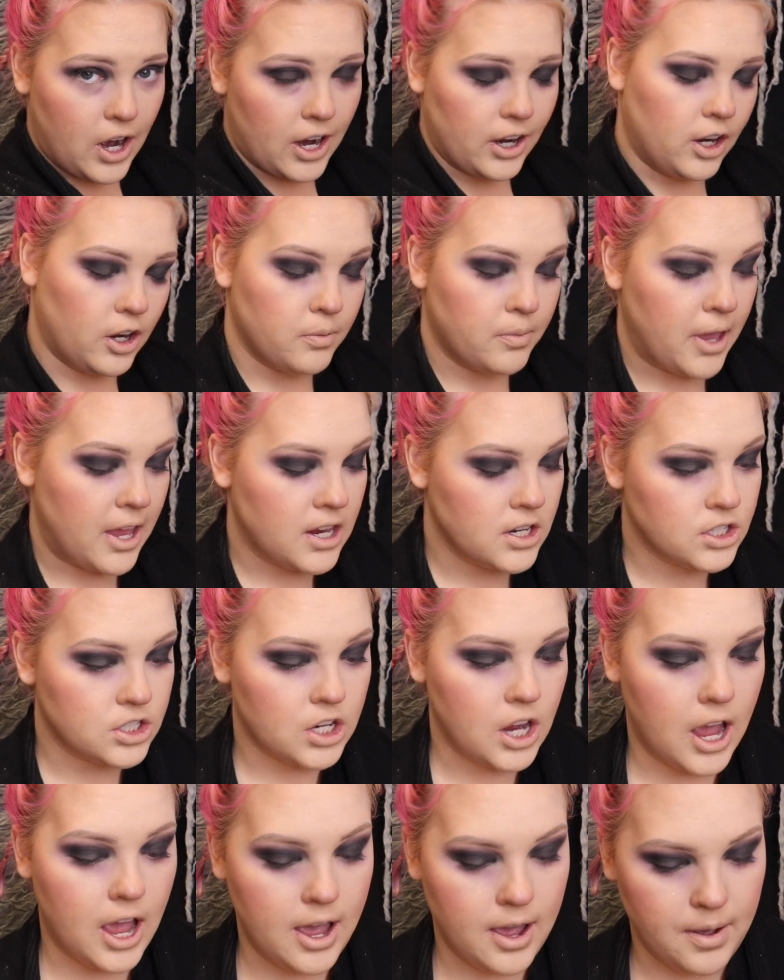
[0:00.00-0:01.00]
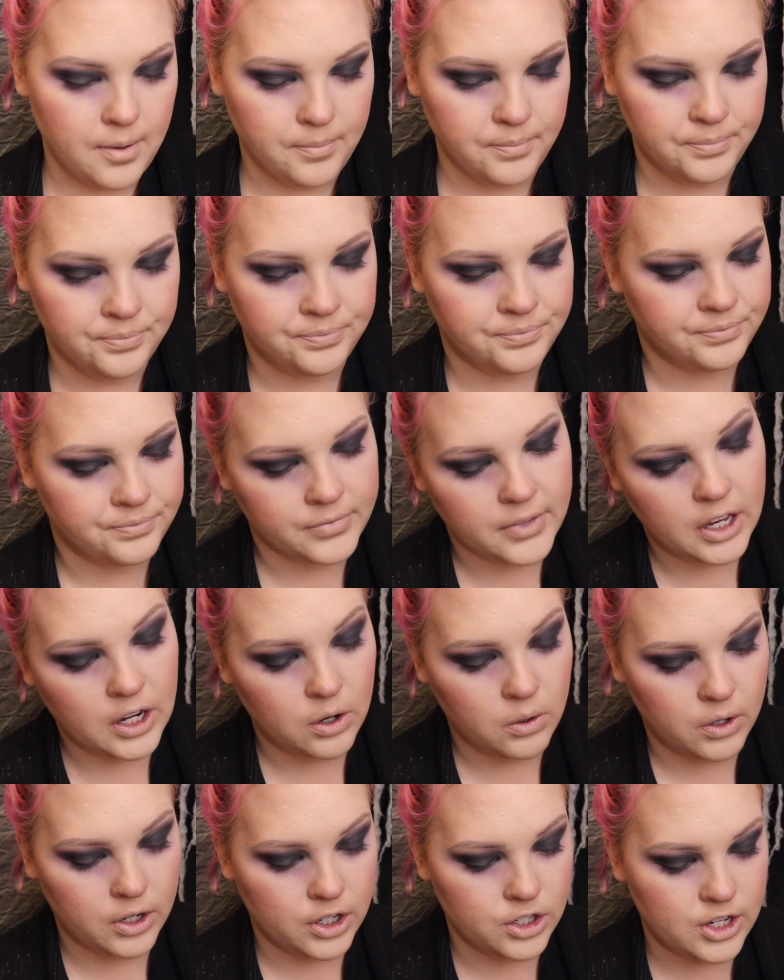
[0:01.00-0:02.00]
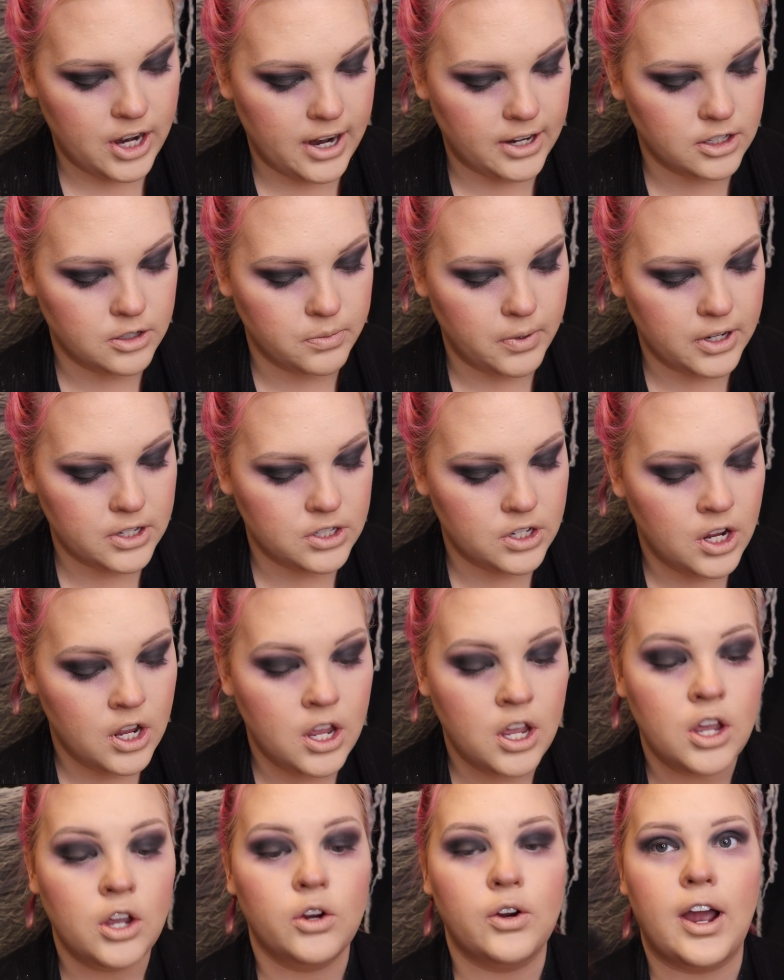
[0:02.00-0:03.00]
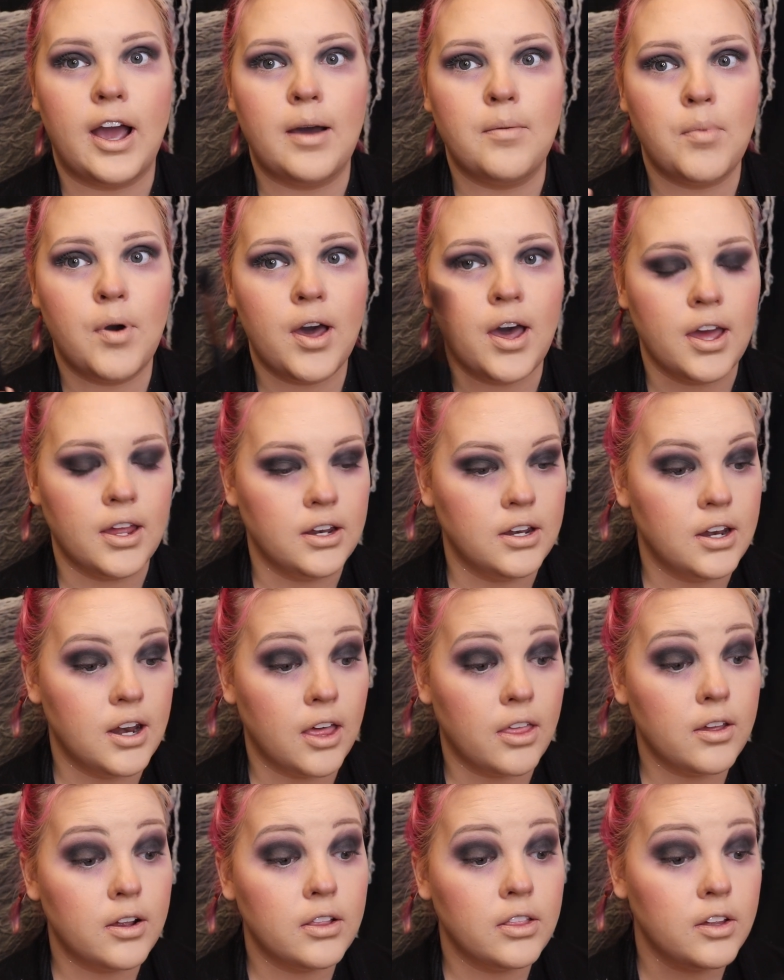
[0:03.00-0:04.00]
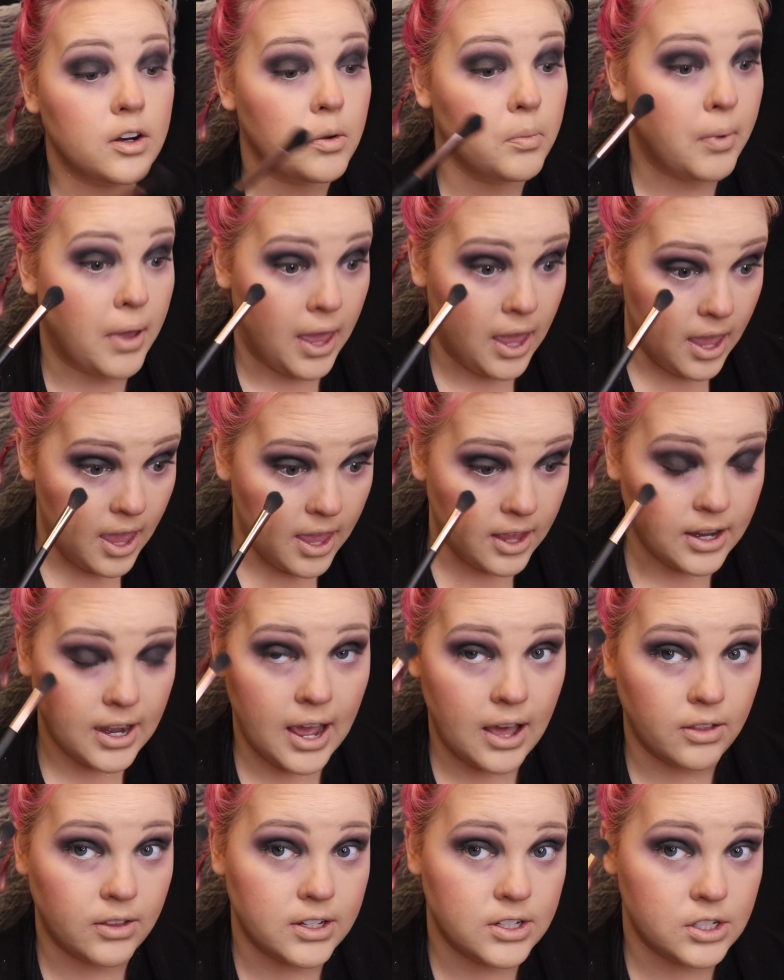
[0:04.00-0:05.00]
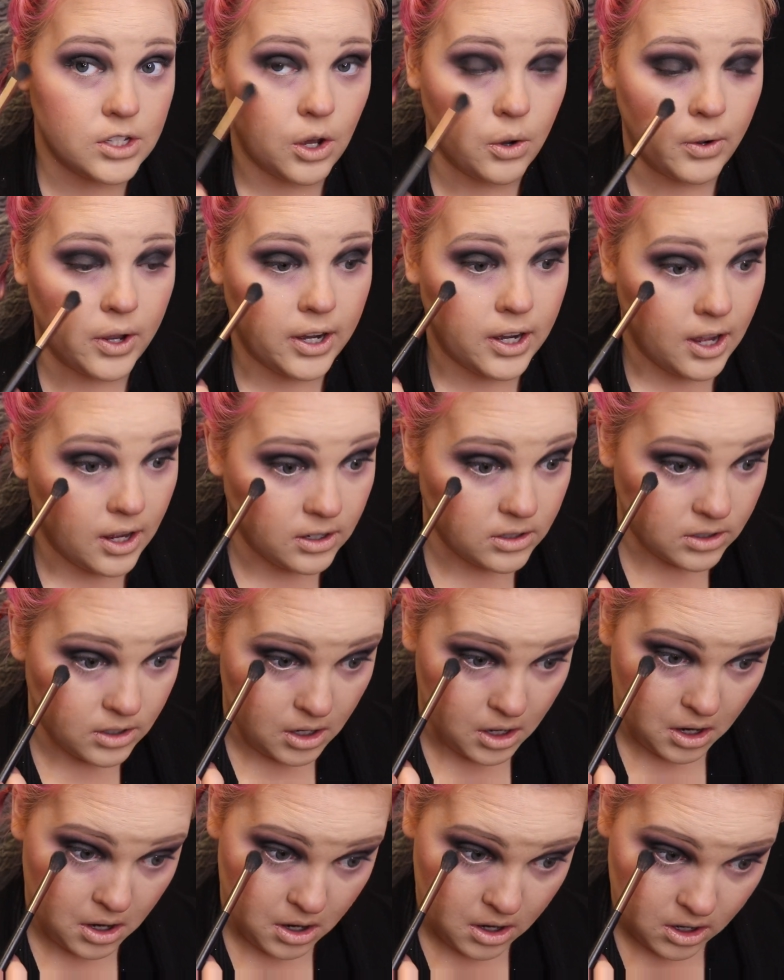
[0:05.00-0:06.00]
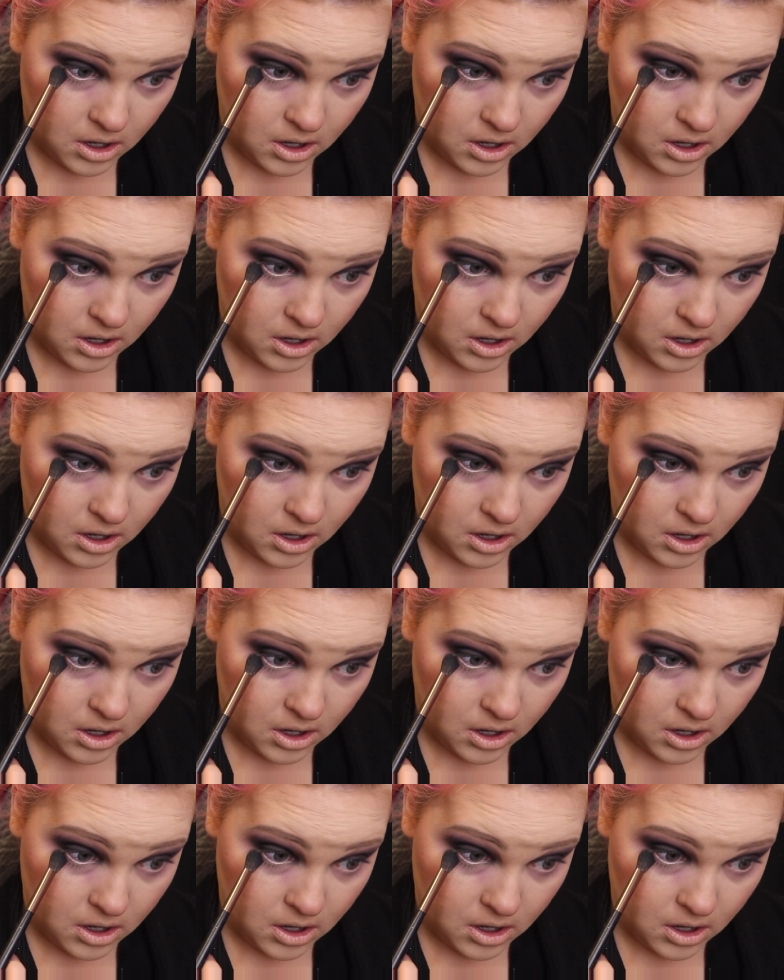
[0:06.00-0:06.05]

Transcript: her bitch. You don't want to drag too much. Grab another little bit and now let's go in under.